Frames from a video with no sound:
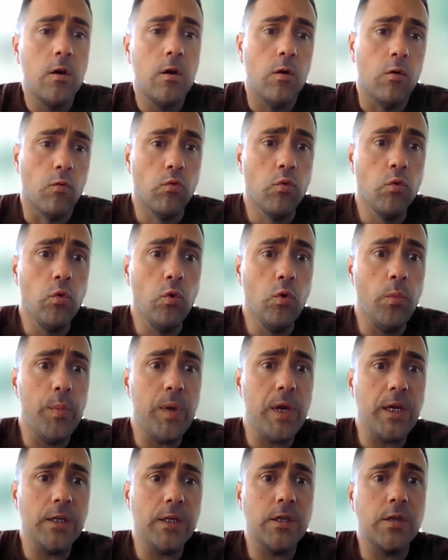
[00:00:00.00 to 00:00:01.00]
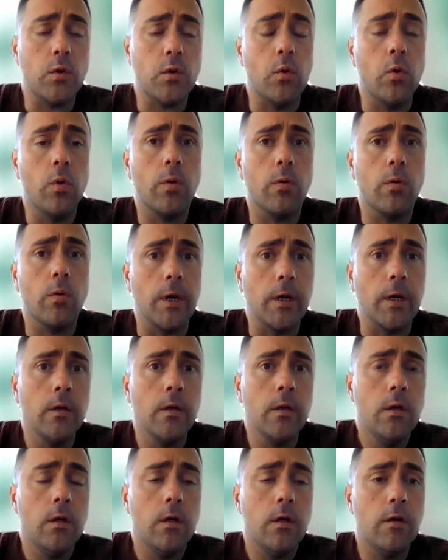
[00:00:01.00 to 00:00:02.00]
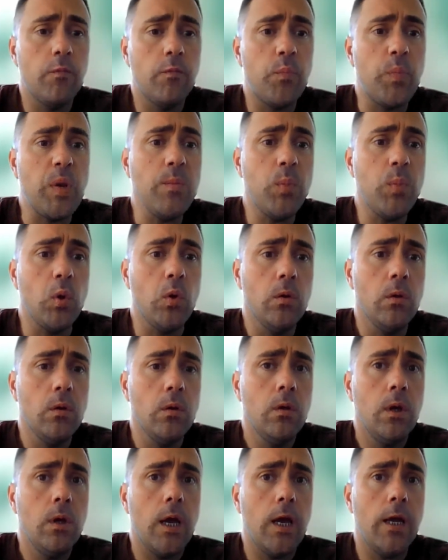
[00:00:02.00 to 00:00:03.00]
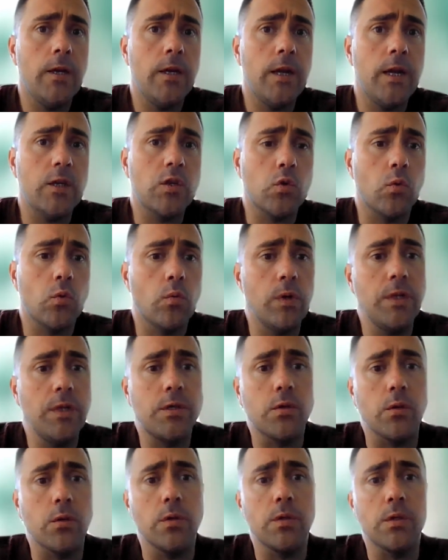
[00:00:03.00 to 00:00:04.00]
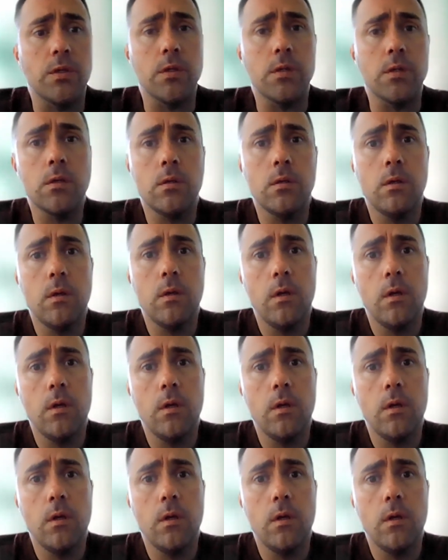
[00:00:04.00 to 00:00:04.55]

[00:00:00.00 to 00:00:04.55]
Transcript: rule-based ordering of people and natural resources.